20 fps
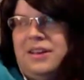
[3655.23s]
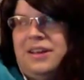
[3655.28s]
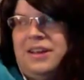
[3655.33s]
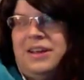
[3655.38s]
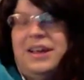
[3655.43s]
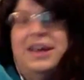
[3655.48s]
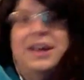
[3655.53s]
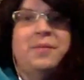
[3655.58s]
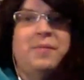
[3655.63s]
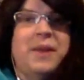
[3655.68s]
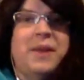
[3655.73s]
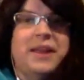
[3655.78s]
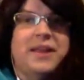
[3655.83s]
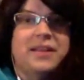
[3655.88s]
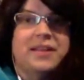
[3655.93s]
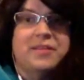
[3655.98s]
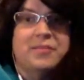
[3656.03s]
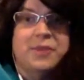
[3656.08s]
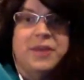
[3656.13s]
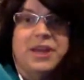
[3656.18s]

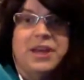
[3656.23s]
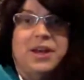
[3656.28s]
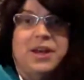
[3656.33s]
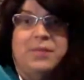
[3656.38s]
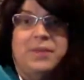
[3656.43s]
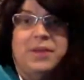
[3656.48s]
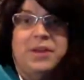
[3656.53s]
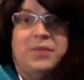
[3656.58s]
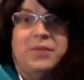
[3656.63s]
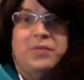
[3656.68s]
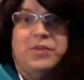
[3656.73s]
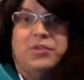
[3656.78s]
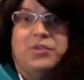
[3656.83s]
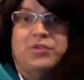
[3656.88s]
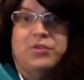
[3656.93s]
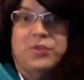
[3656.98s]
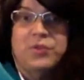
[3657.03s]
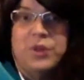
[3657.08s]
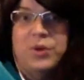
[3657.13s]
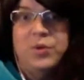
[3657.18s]
amazes me how many
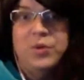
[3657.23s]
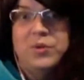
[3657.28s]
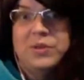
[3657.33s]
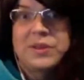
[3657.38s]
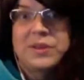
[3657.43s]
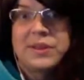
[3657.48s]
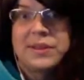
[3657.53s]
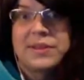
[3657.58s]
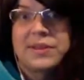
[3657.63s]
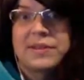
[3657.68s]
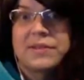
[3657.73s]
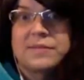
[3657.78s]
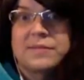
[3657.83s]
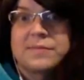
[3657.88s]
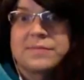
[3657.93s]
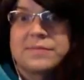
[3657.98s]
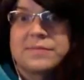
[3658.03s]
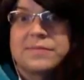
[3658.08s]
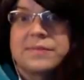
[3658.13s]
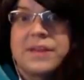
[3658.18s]
recruits
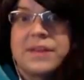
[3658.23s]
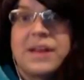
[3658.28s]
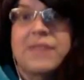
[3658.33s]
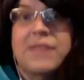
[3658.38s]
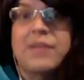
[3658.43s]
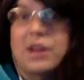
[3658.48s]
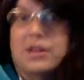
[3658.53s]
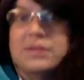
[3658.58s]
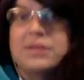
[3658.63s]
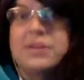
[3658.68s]
have gotten